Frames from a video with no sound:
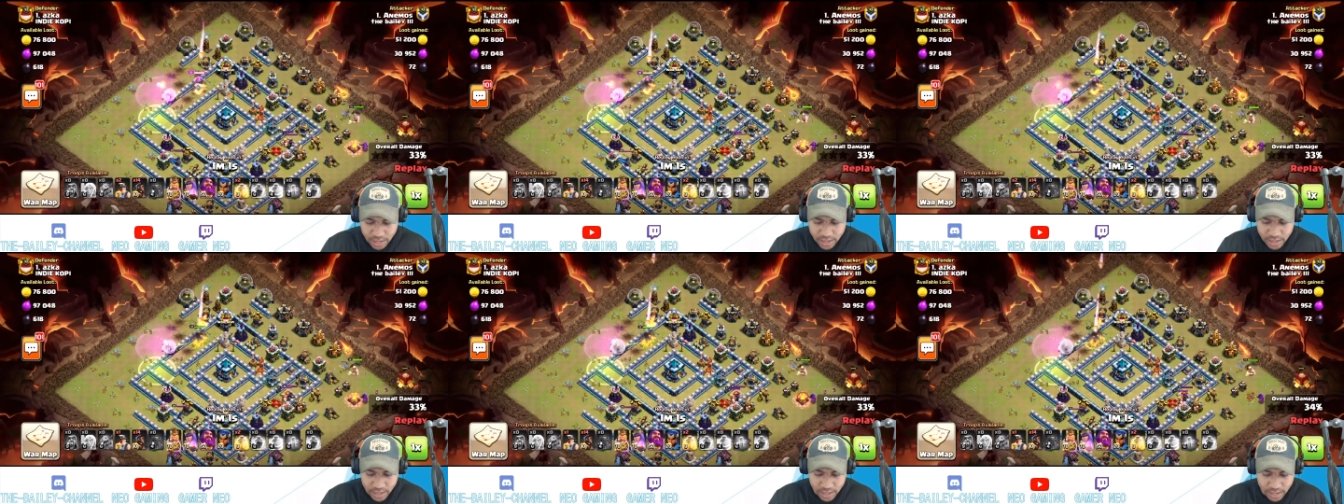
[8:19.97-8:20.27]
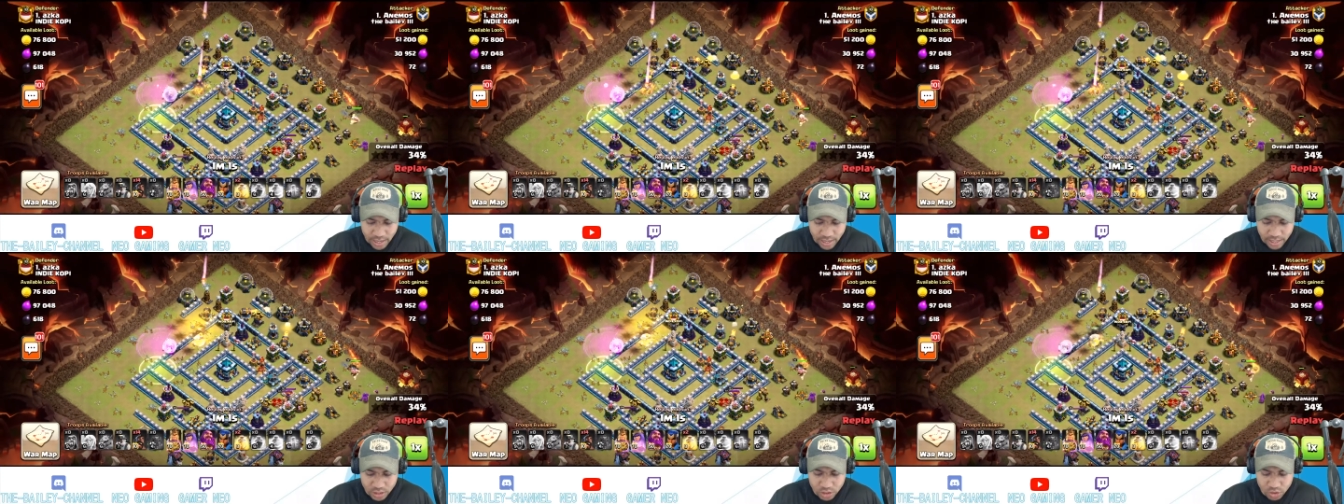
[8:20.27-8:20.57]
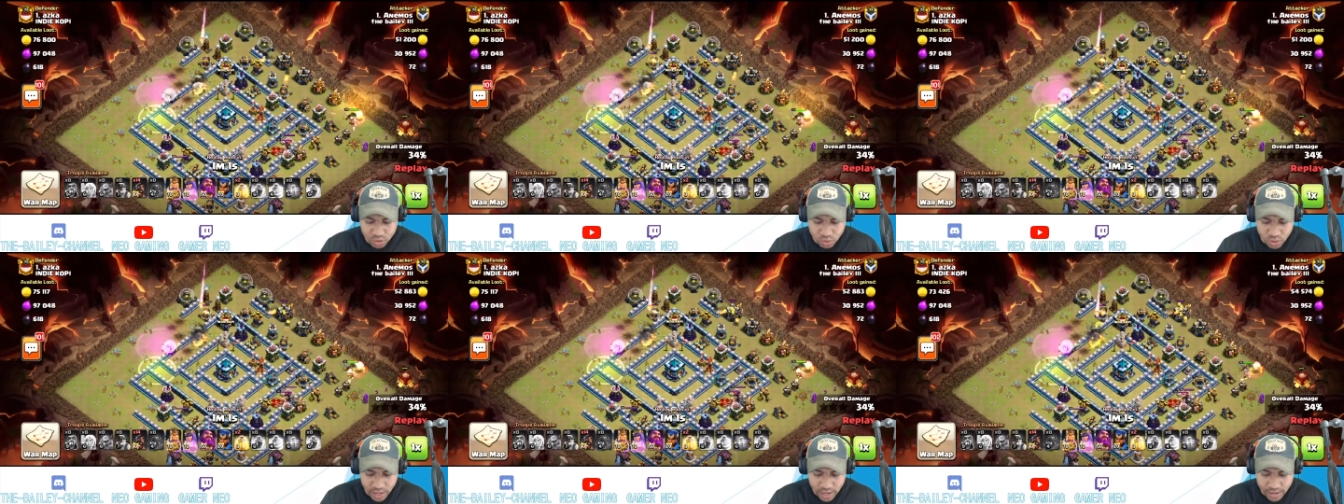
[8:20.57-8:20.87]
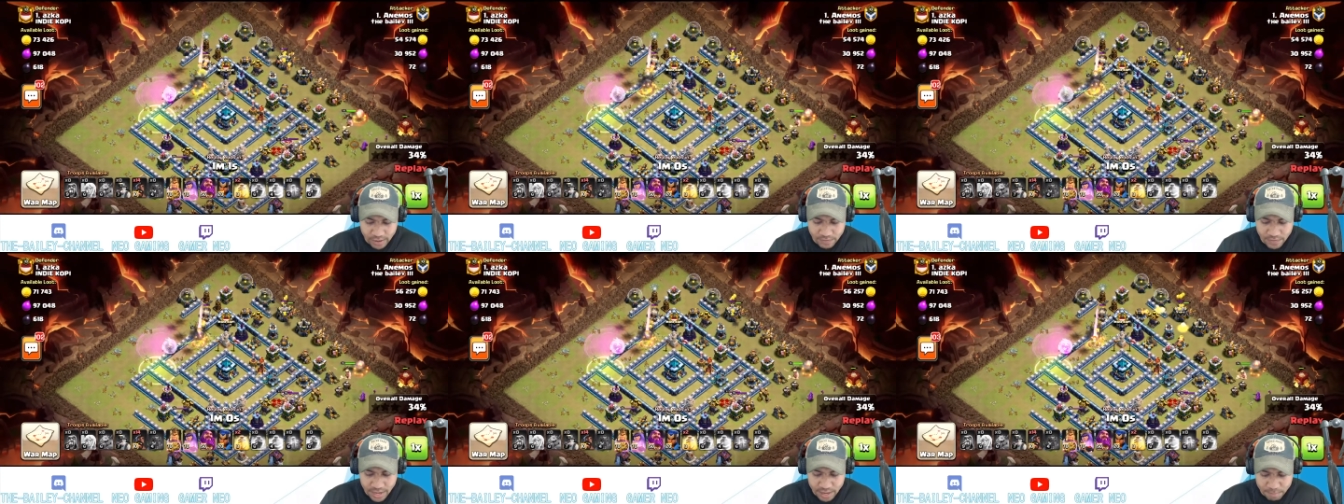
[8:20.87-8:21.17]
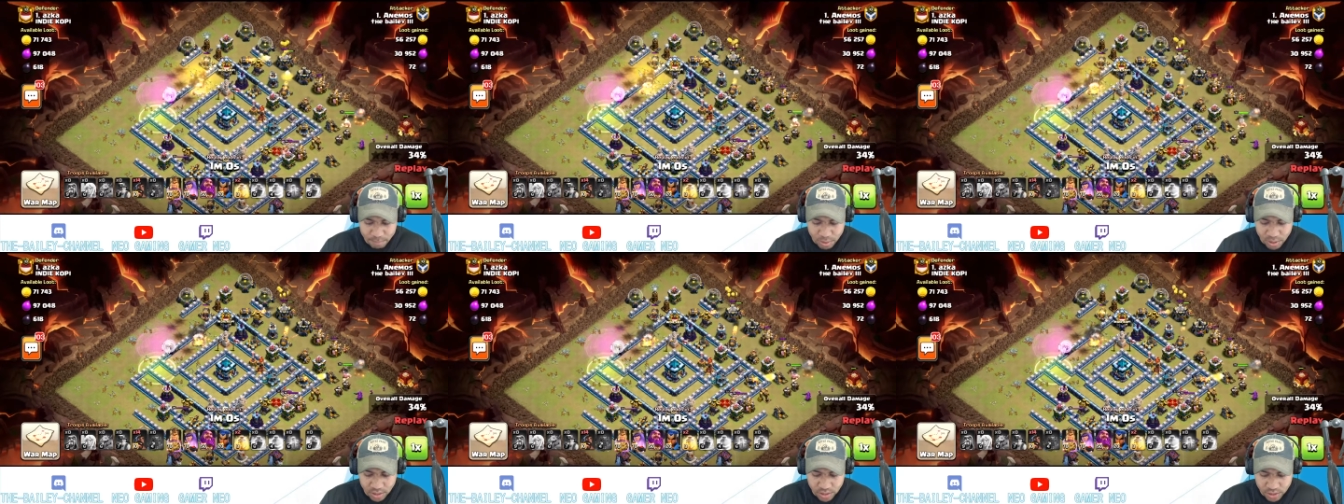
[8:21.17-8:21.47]
and kind of drive that
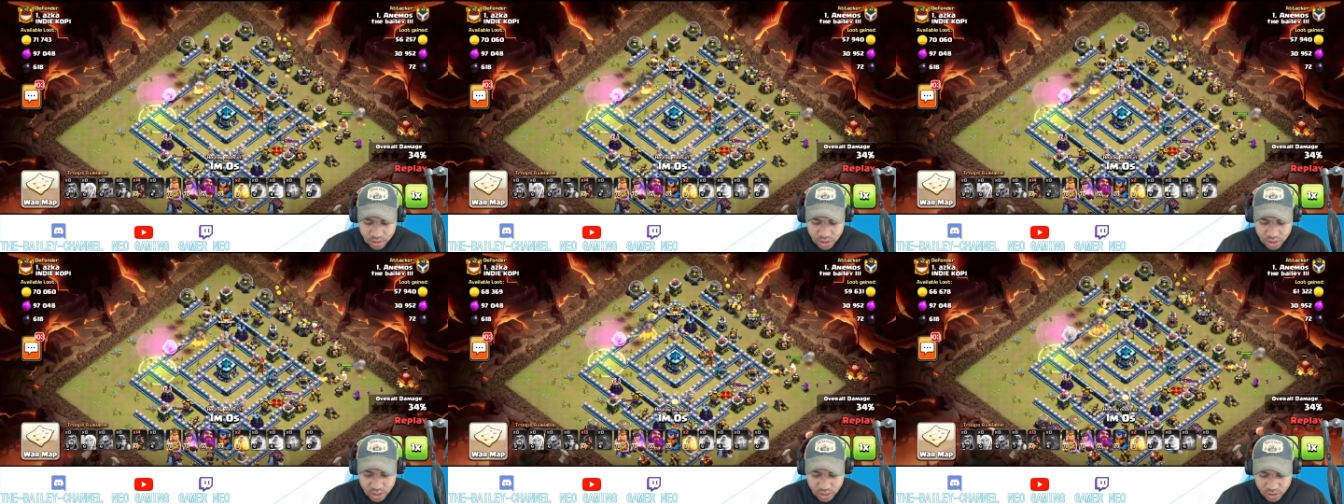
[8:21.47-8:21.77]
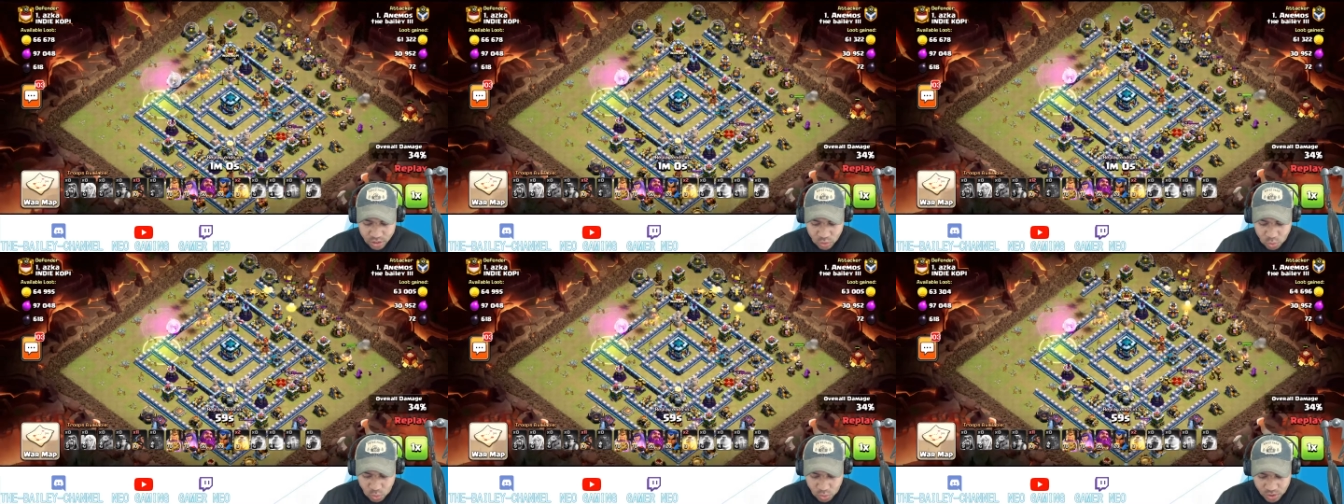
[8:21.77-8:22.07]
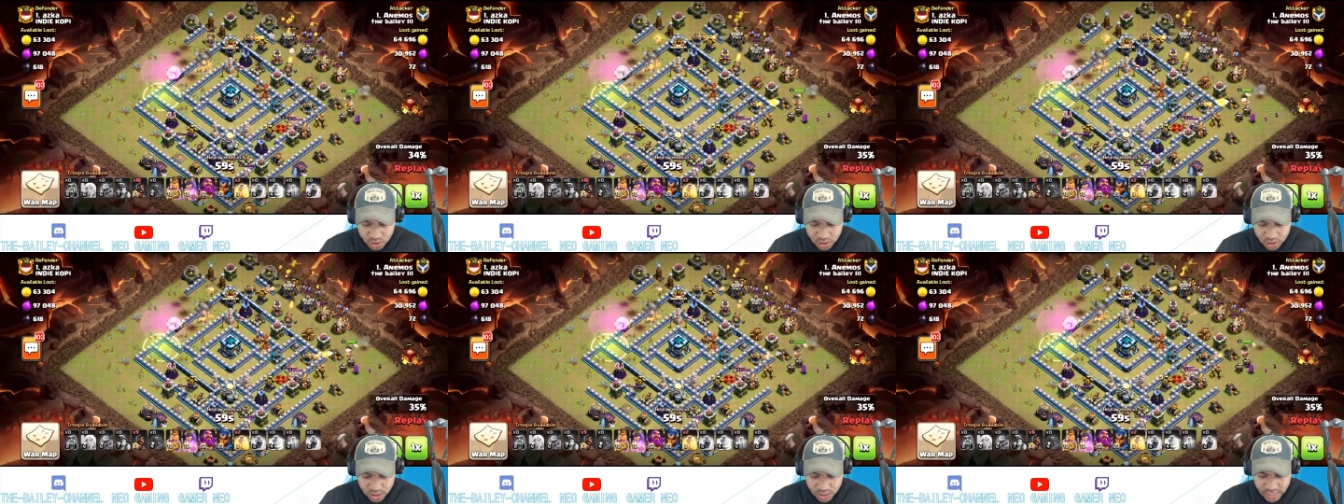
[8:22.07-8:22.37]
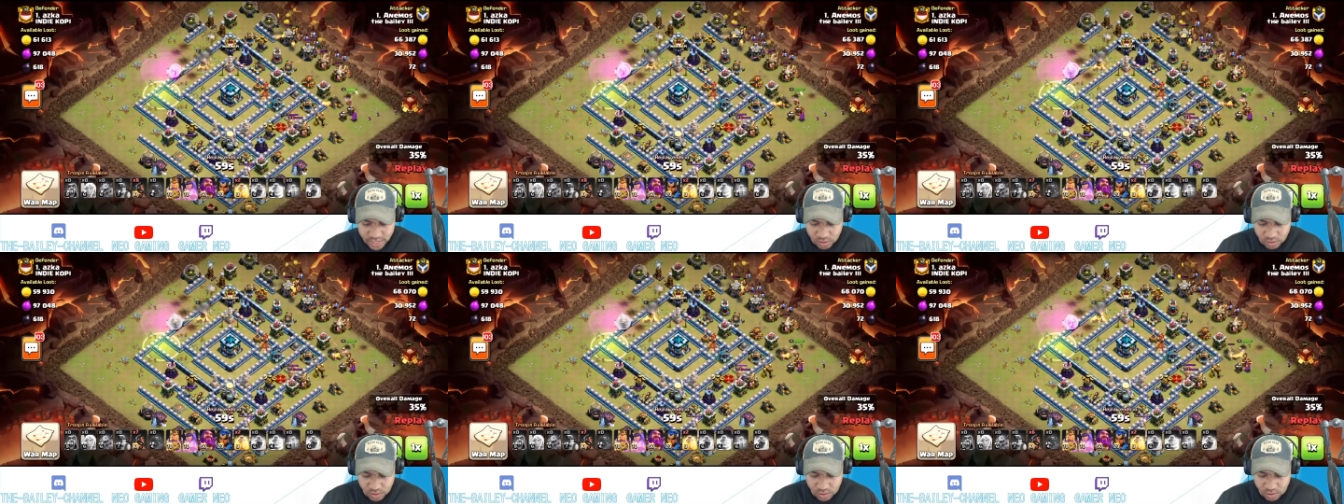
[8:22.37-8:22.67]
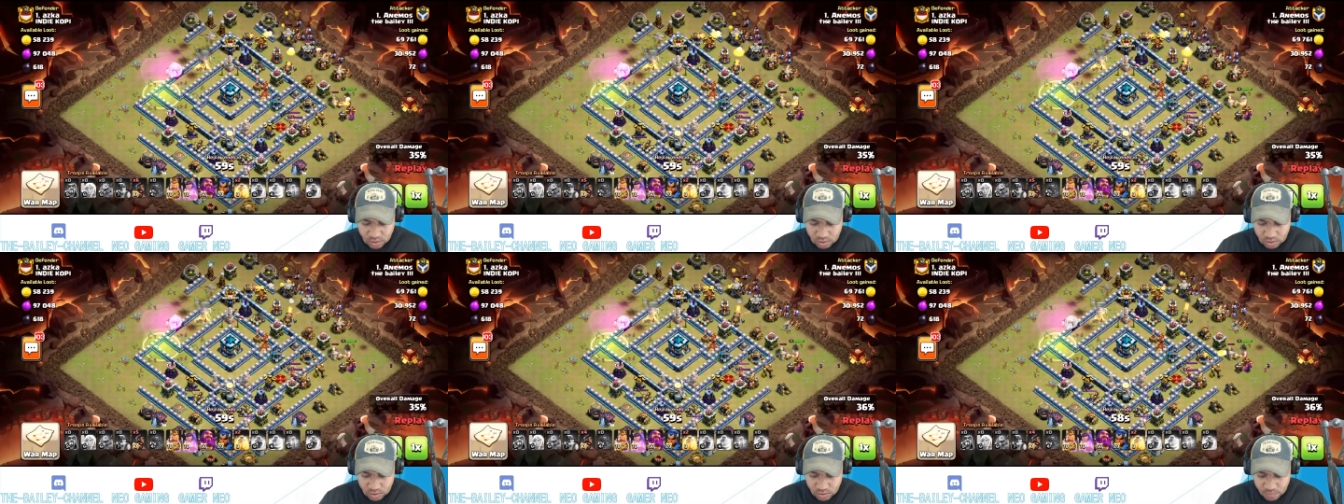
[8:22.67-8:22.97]
push towards the town
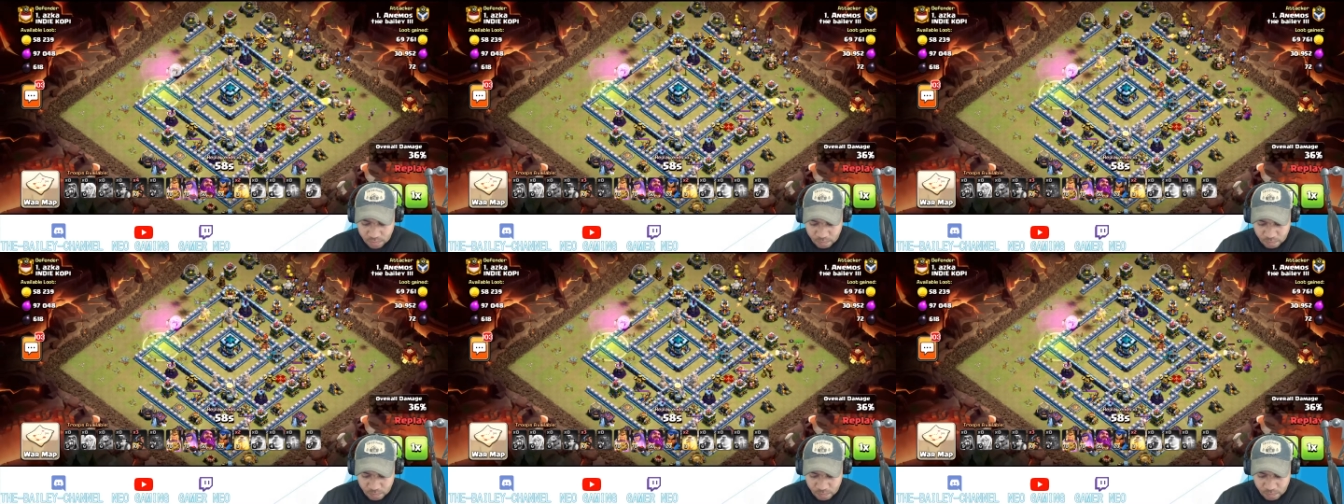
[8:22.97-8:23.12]
hall.